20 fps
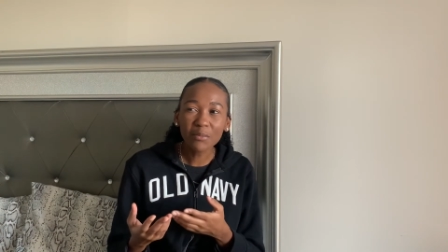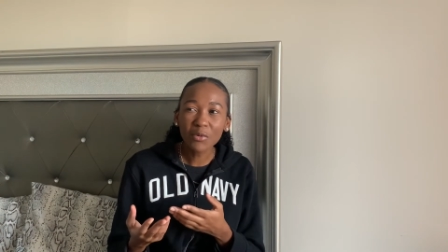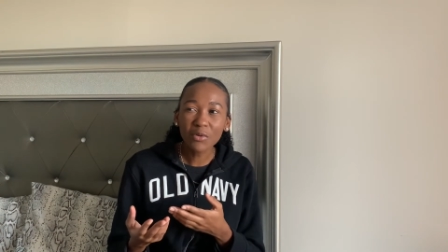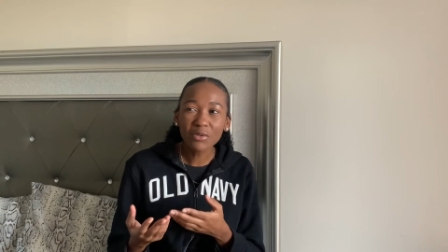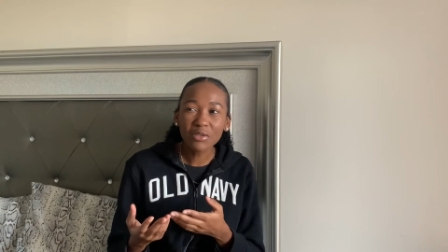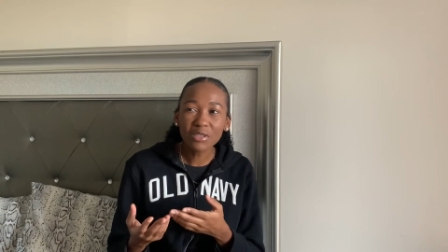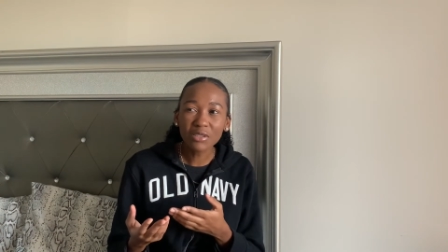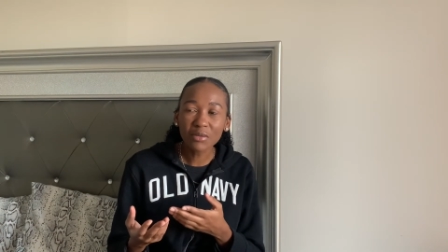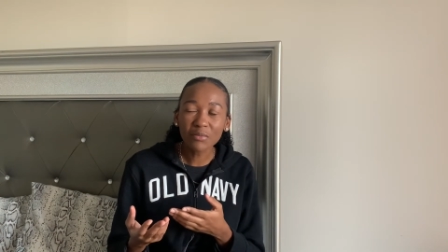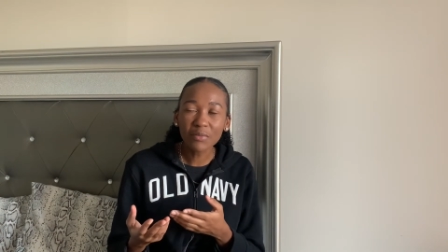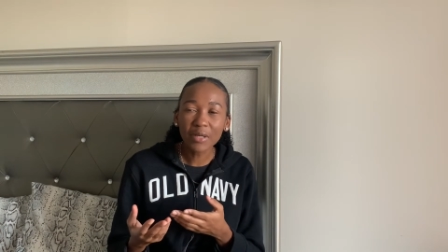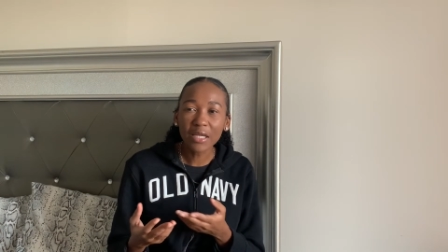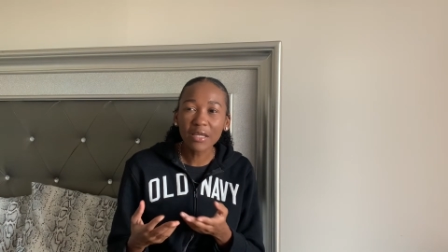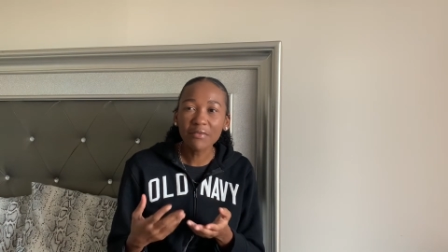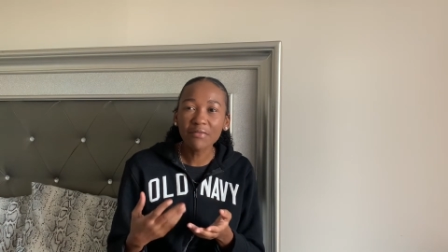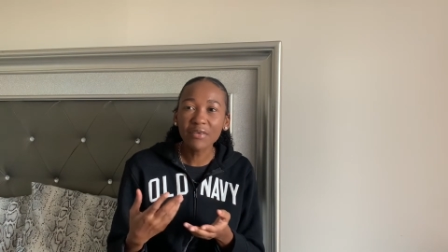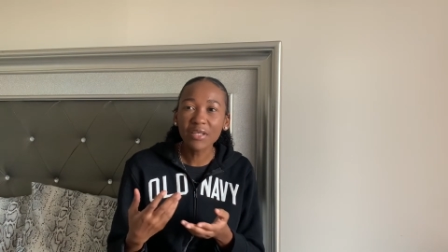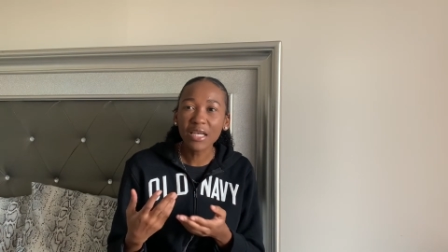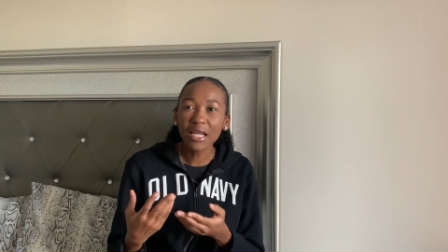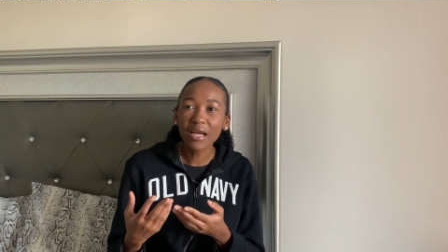about something
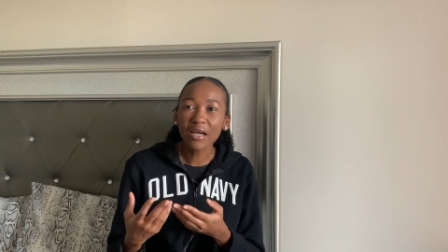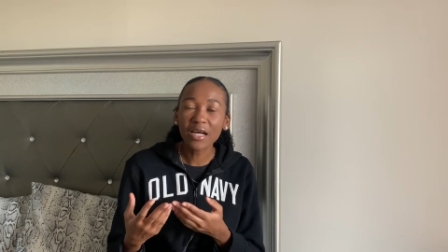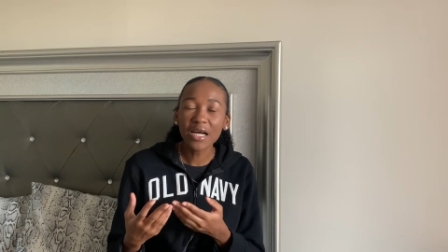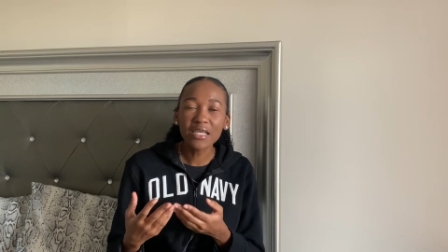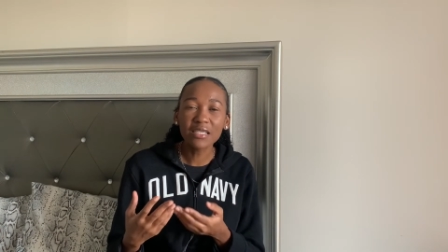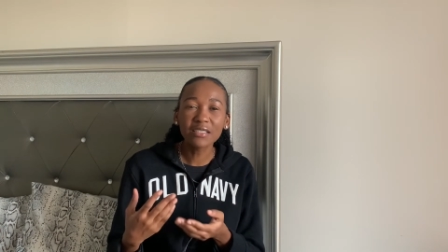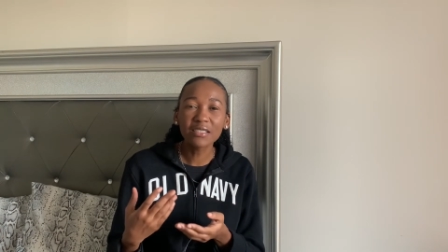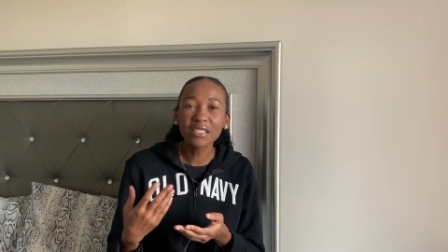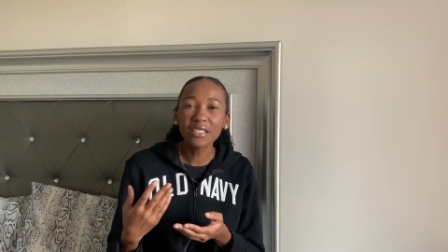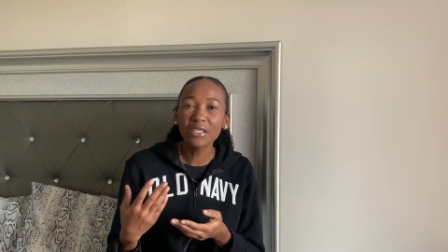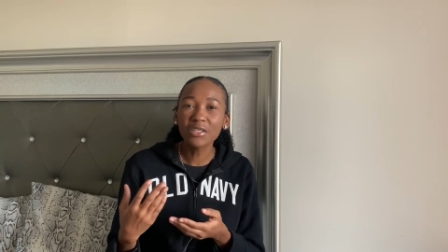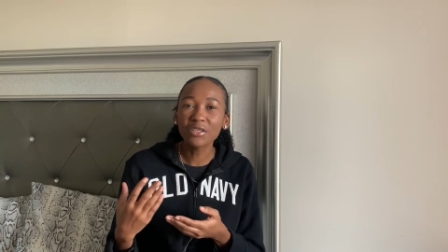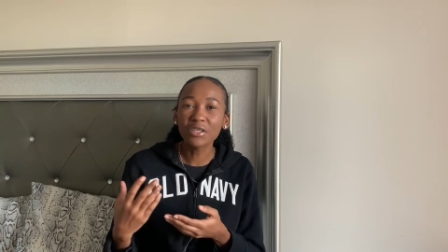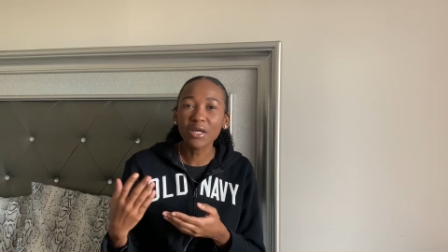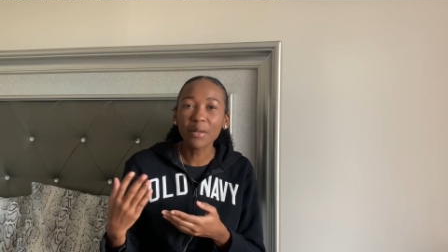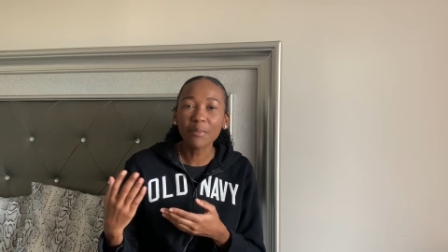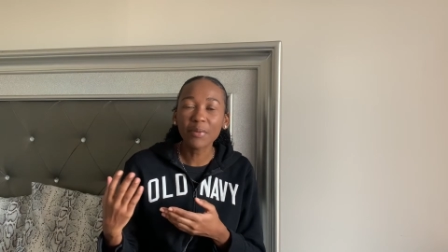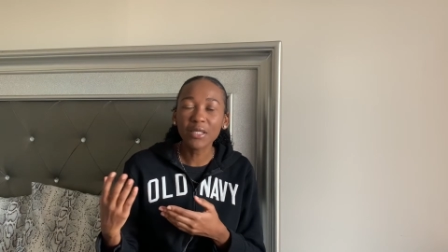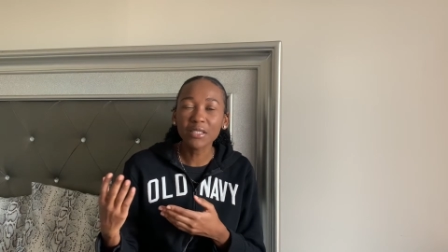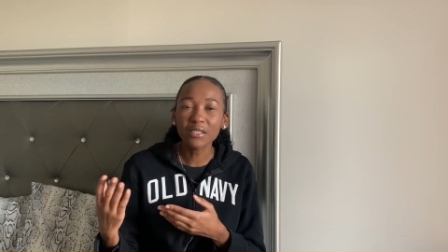you feel like god is leading you
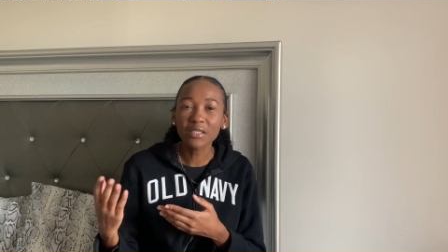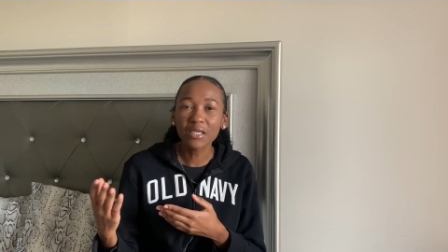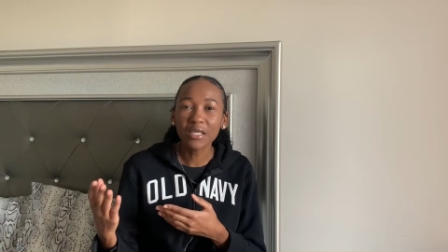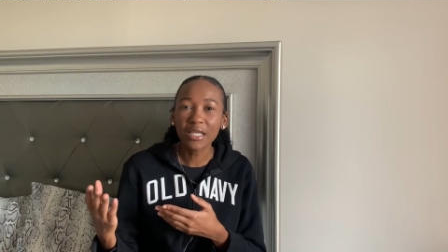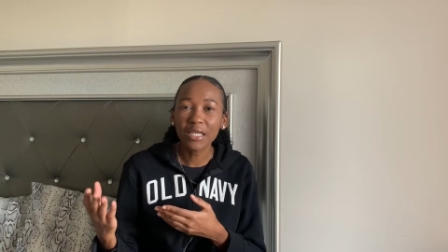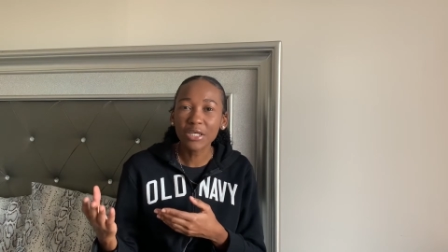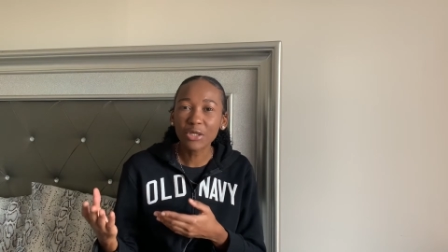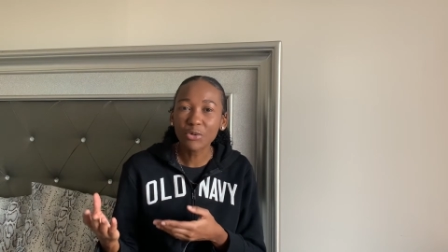in a particular